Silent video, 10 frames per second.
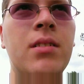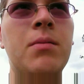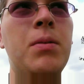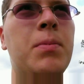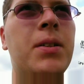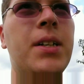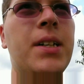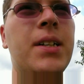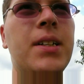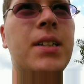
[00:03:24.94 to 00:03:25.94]
people
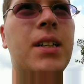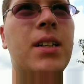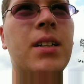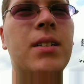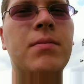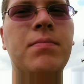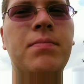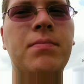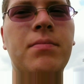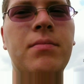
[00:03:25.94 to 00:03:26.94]
here are
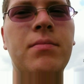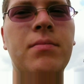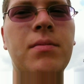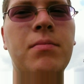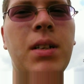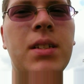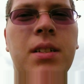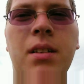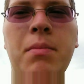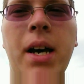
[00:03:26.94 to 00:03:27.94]

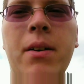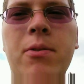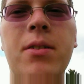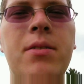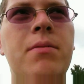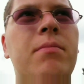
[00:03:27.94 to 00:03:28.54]
amazingly backwards.